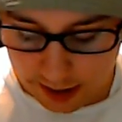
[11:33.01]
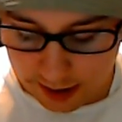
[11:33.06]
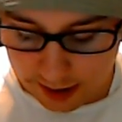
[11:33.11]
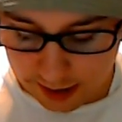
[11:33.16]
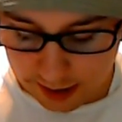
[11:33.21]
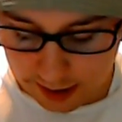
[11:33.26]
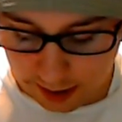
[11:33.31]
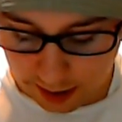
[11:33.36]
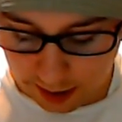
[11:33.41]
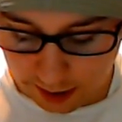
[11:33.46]

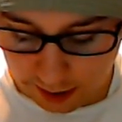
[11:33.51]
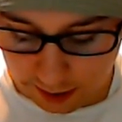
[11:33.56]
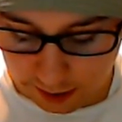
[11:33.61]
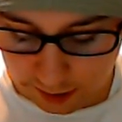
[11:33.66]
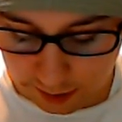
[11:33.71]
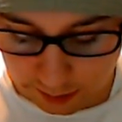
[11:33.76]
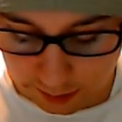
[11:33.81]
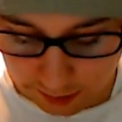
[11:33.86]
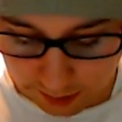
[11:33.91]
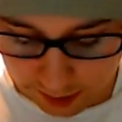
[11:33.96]

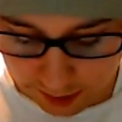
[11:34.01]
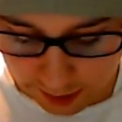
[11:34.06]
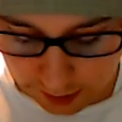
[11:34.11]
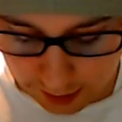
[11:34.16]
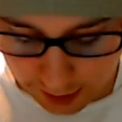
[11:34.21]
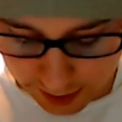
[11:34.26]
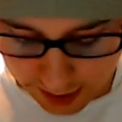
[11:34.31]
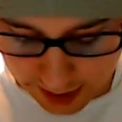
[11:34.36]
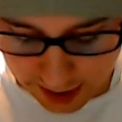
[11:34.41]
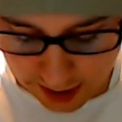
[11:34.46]
So
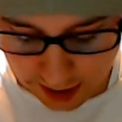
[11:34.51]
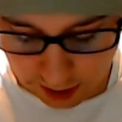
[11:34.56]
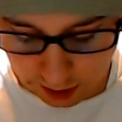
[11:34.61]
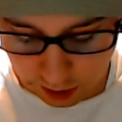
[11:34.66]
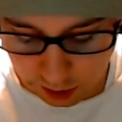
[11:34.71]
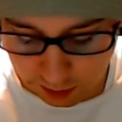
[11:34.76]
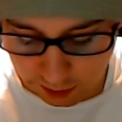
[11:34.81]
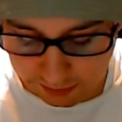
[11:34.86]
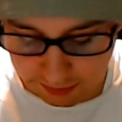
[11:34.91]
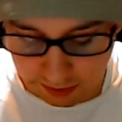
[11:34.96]
let's
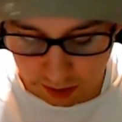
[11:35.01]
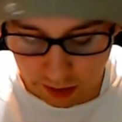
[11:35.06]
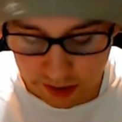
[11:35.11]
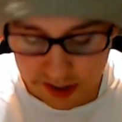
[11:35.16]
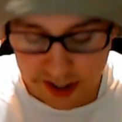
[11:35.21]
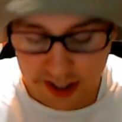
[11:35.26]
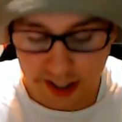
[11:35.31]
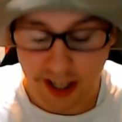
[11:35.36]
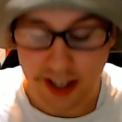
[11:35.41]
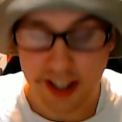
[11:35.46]
look forward
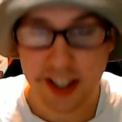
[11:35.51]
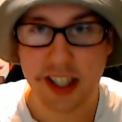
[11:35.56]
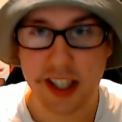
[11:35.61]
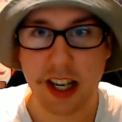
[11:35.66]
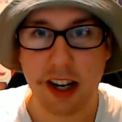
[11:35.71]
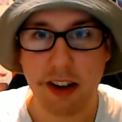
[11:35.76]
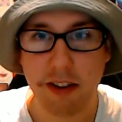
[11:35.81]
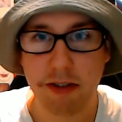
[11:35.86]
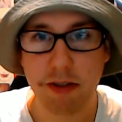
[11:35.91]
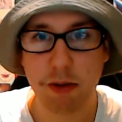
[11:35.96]
to that
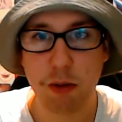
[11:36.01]
stuff.